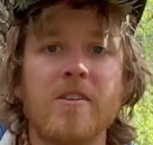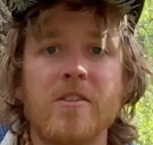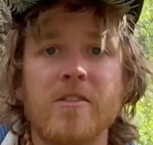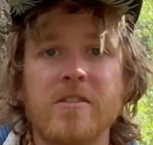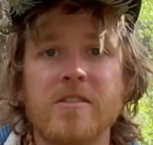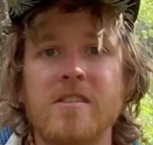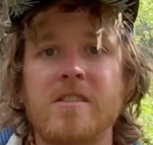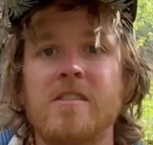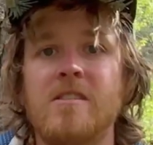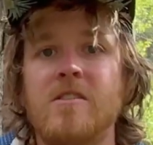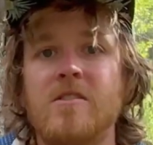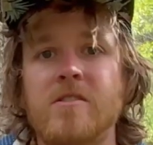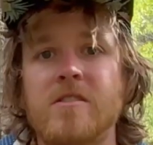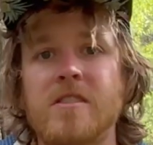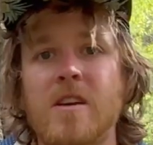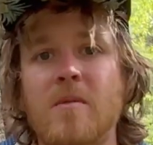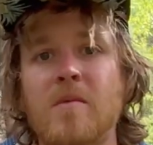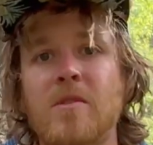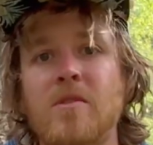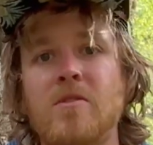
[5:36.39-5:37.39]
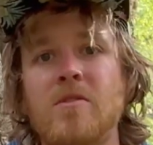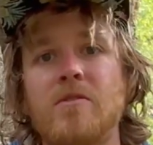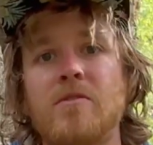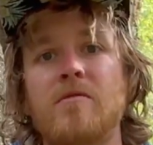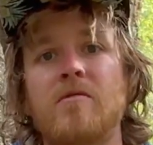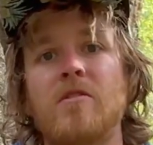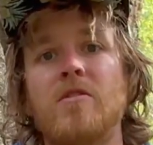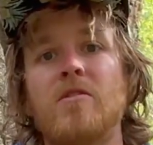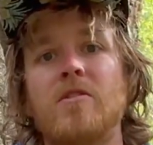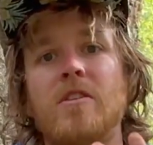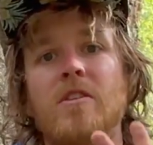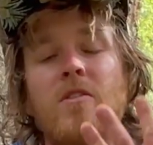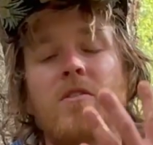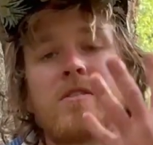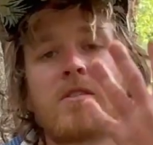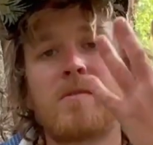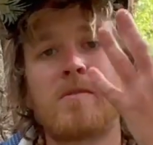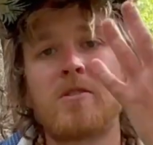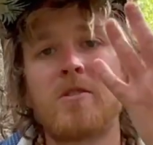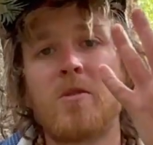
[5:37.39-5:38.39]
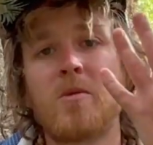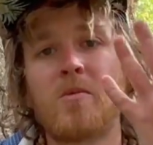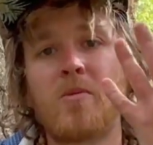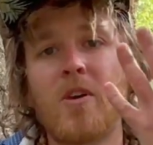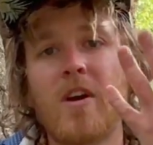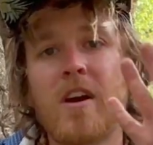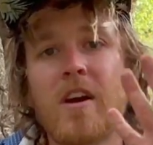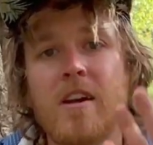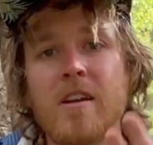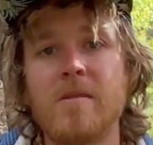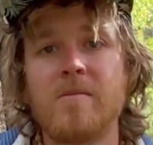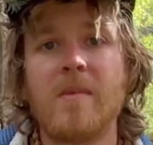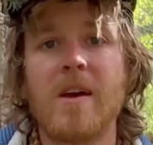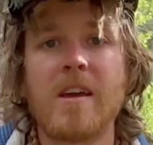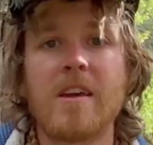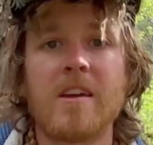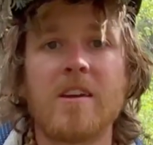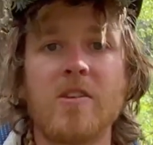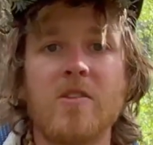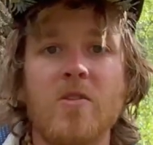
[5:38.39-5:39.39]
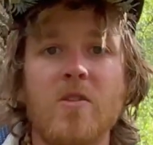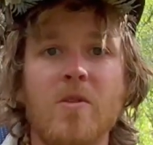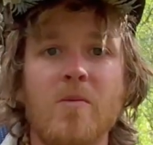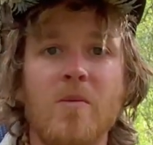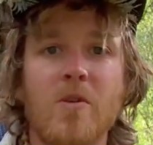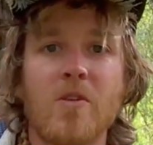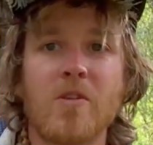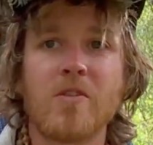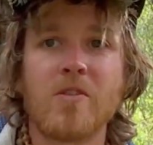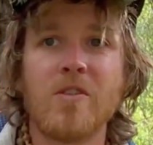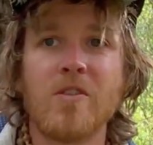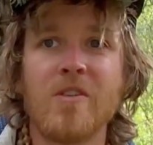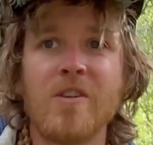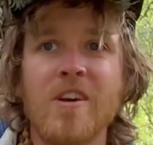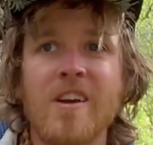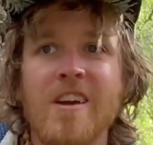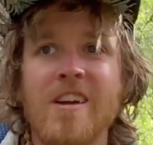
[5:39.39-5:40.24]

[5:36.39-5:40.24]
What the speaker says: your seminal fluid goes up to your brain, making you immortal.